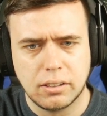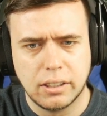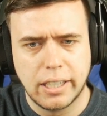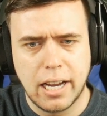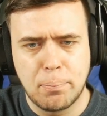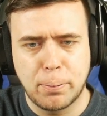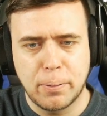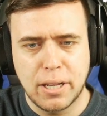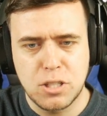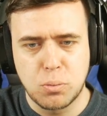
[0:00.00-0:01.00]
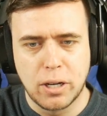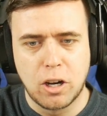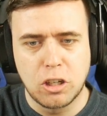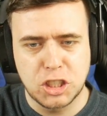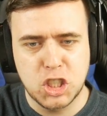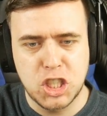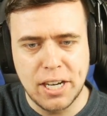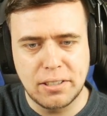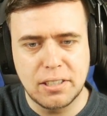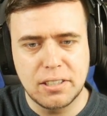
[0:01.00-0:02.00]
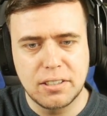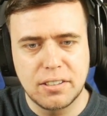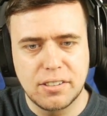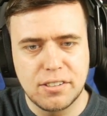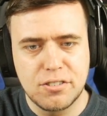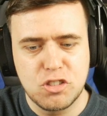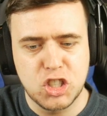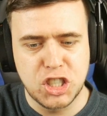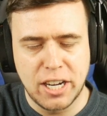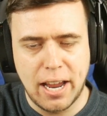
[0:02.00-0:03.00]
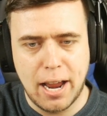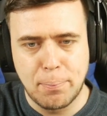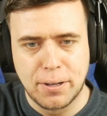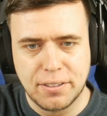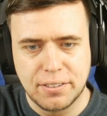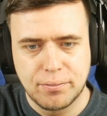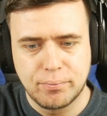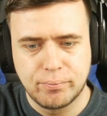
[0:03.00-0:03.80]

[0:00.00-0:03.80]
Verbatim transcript: Yep, that's when all shit shit happened.